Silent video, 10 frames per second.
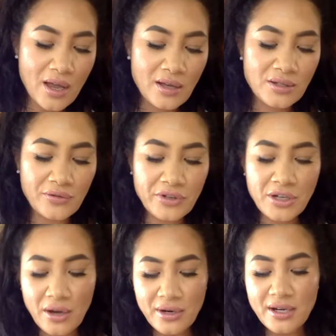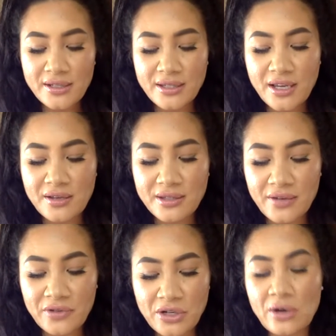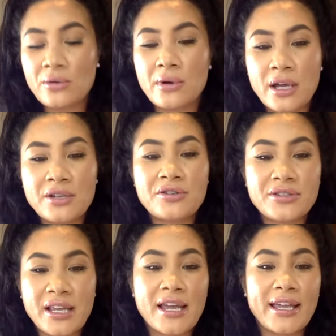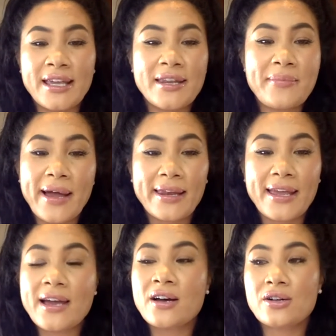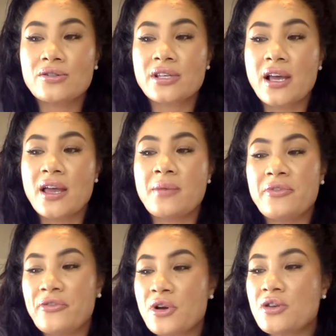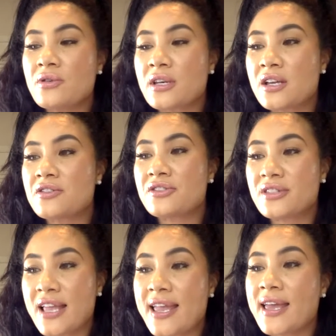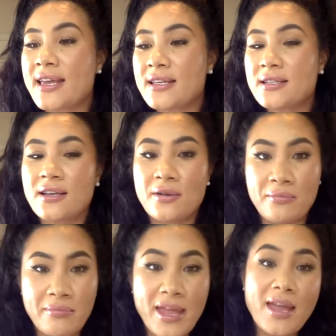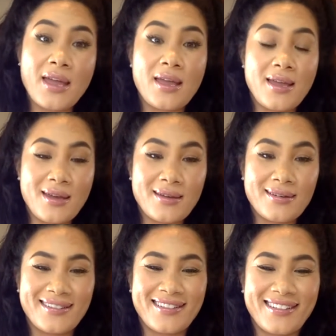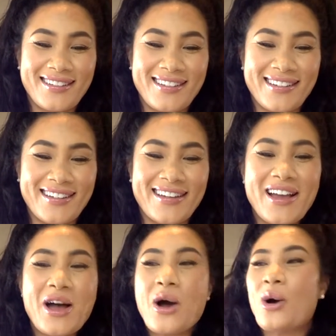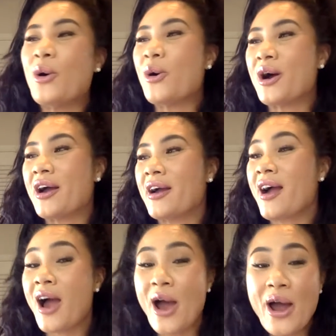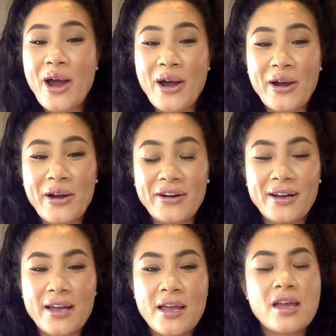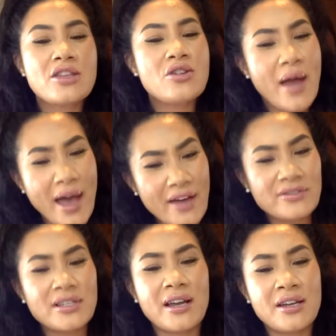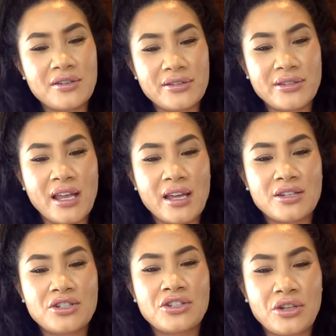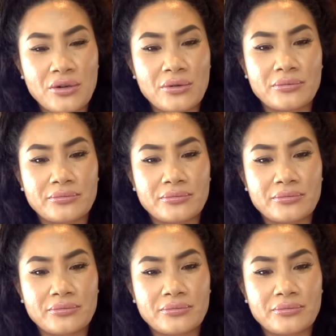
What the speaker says: So if you don't understand yourself, you don't understand anybody else. And before you can understand me or her, you have to understand you.